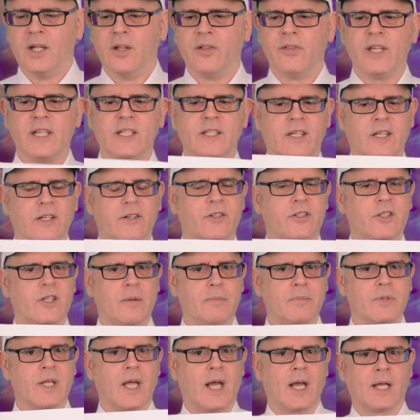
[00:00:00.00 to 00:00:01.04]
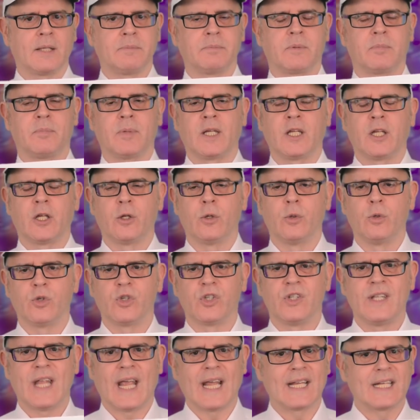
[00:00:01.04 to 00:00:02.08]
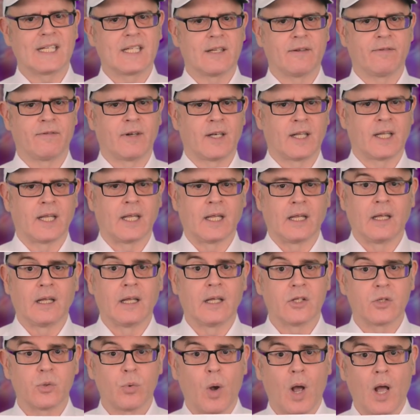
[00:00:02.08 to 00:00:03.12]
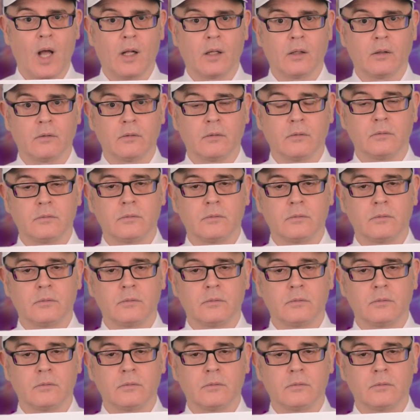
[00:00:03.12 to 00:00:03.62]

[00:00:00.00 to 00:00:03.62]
This can sometimes be used negatively as well.